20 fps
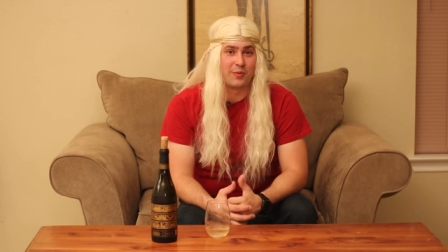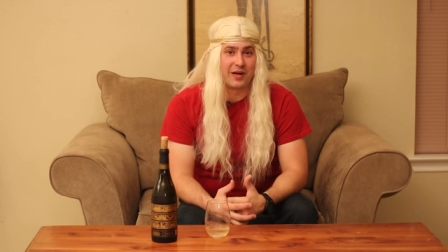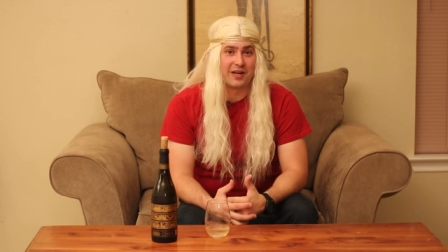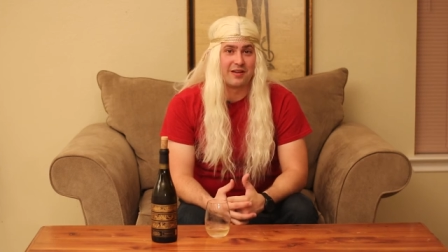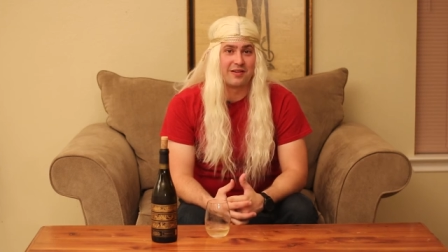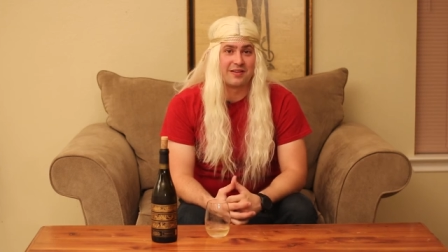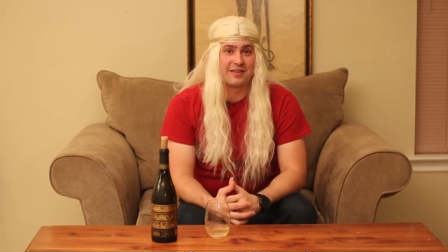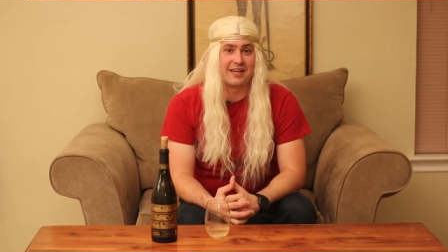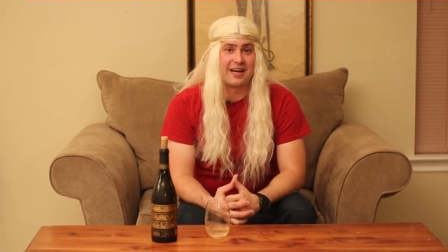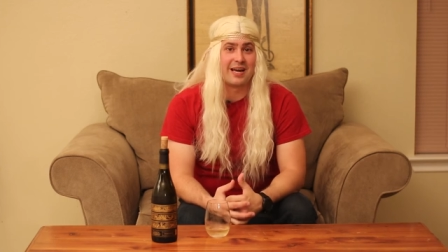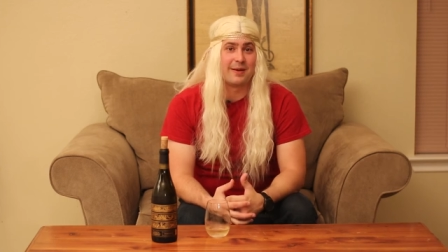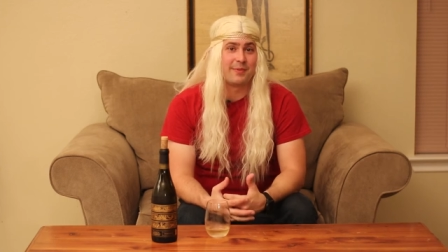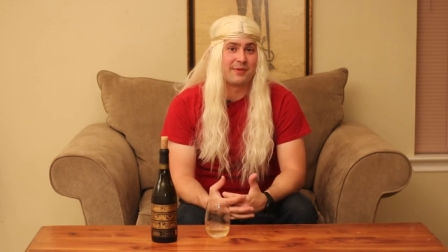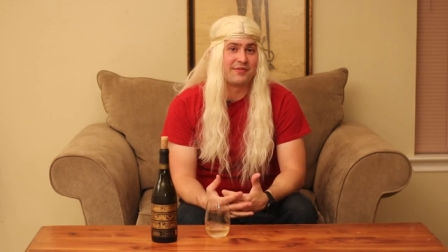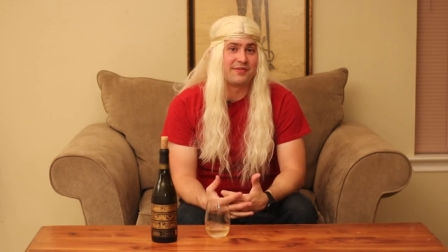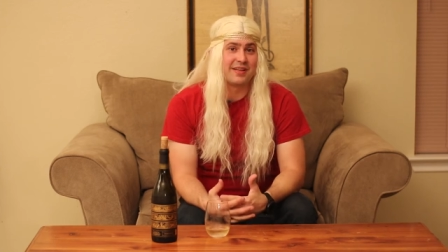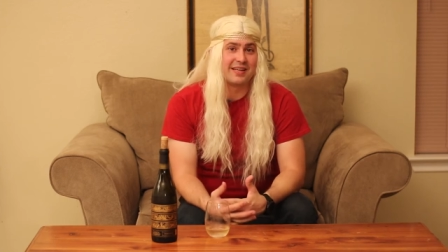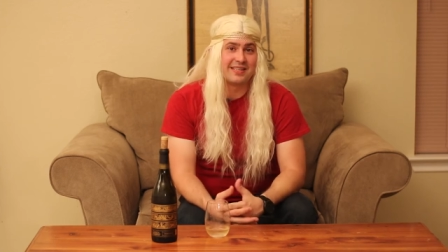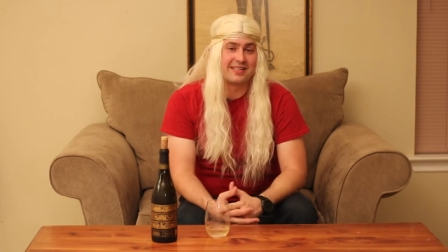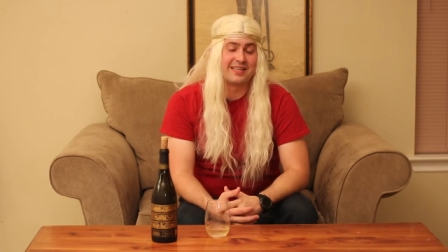with Wine on the
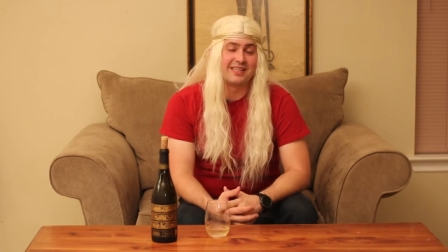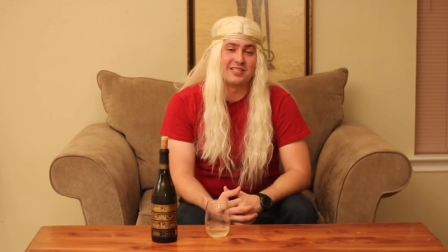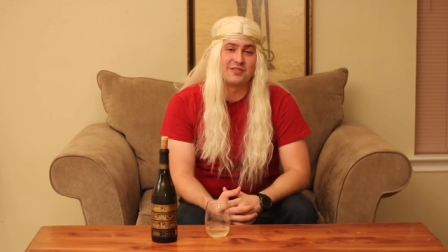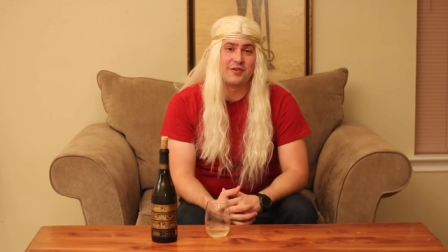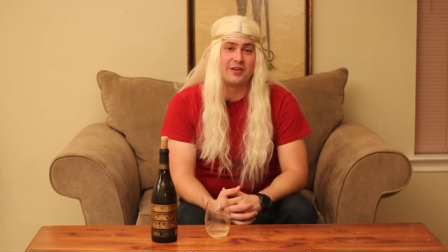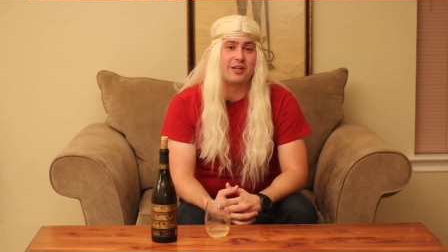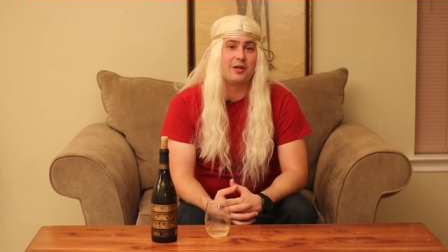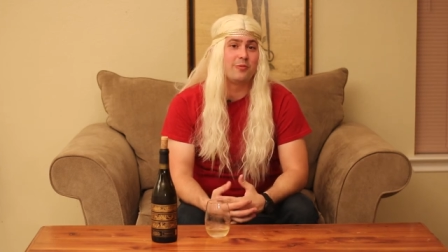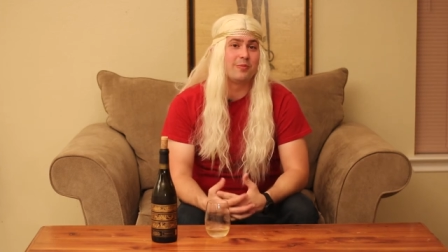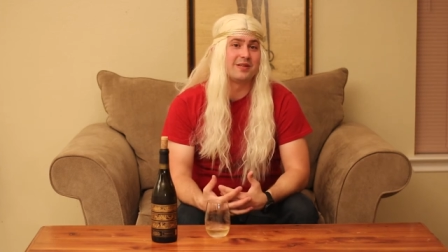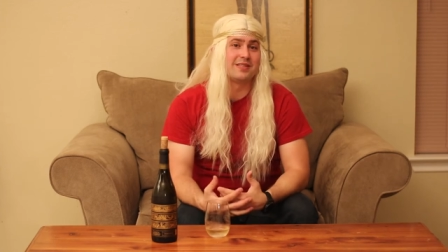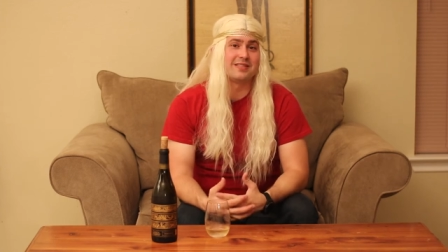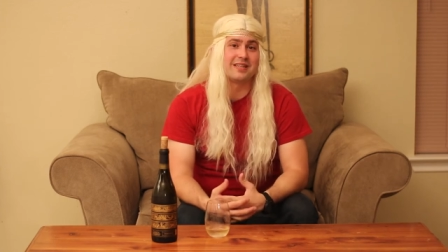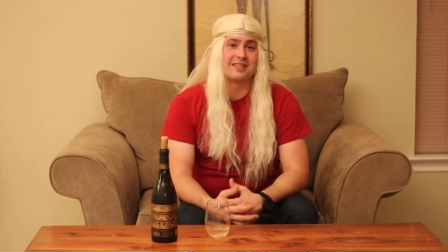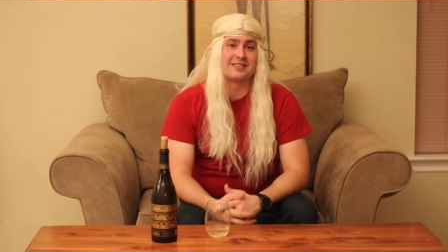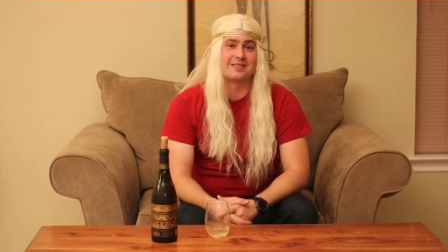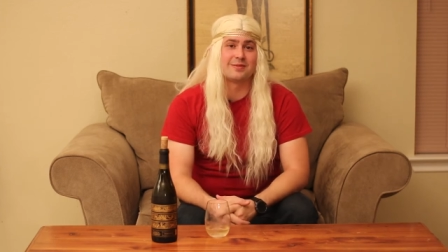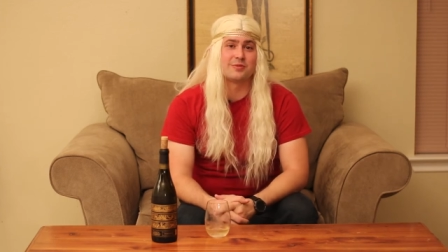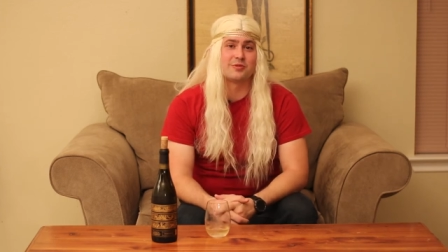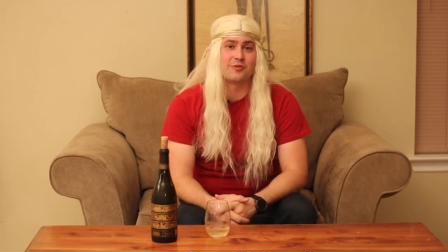Dime. If you like today's video,
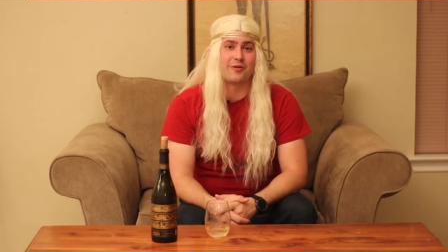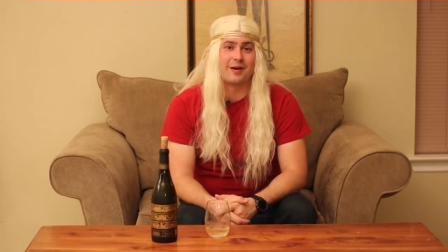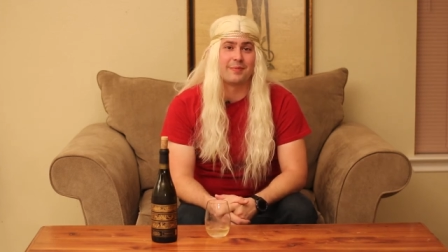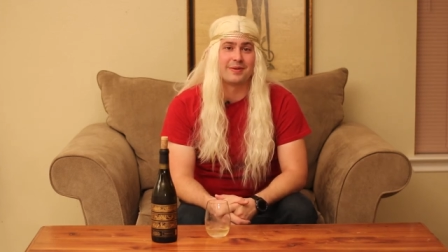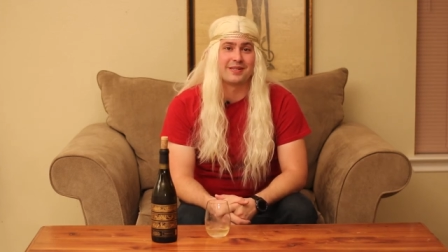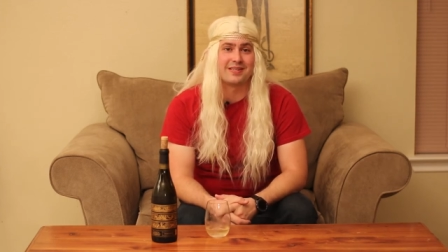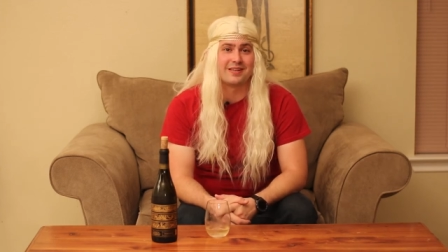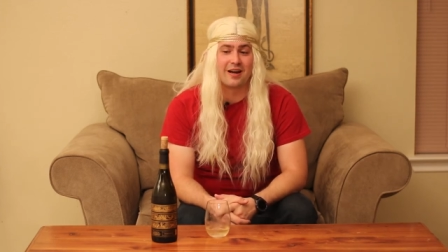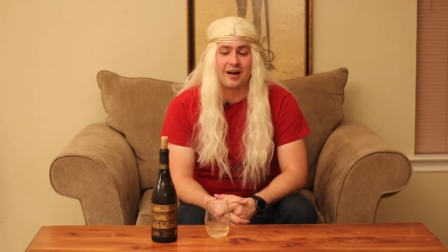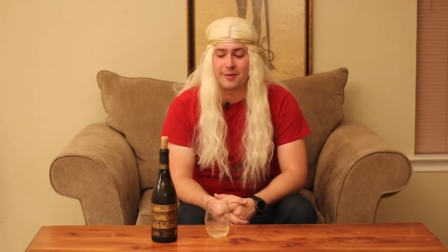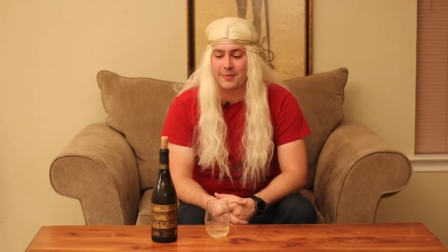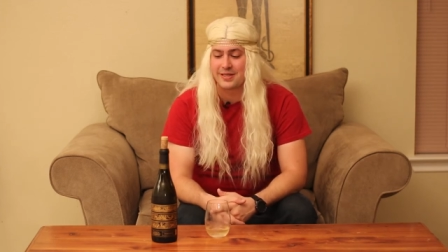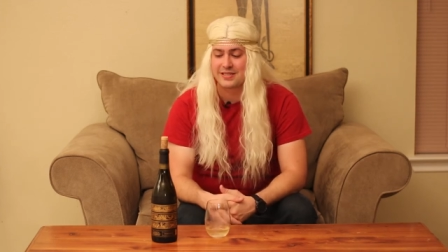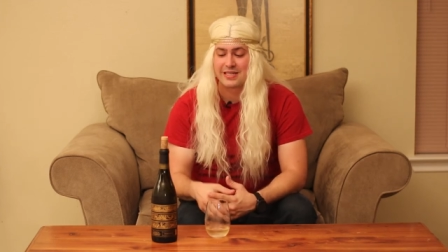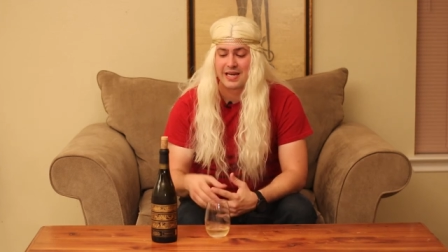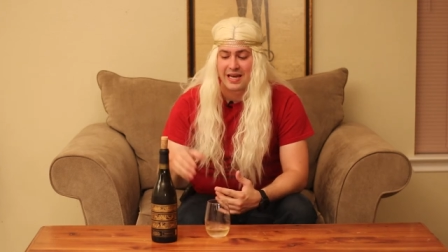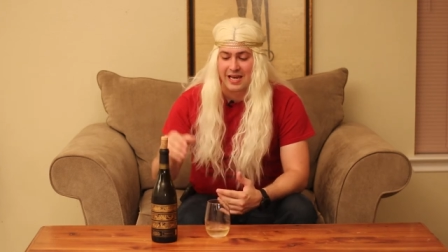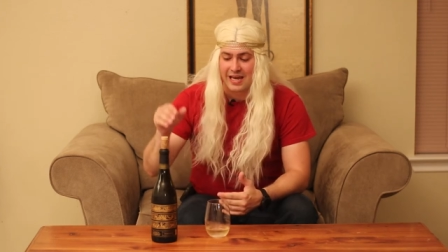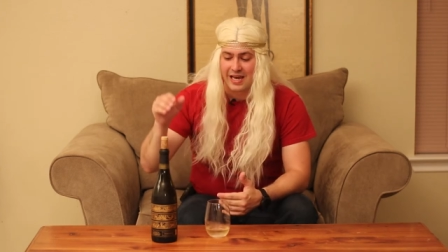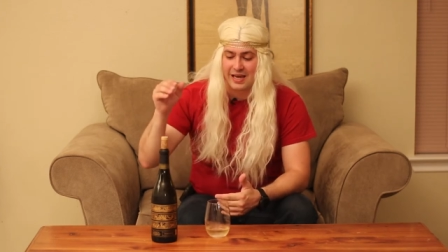please like, subscribe, and
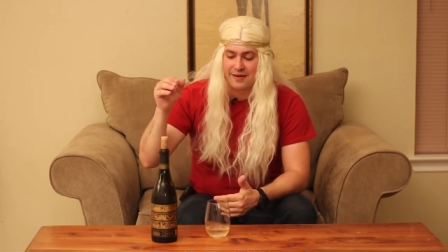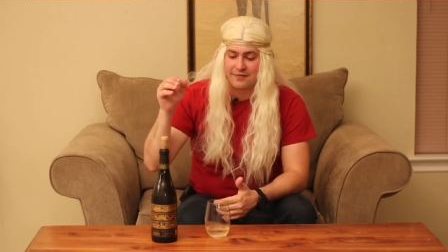comment.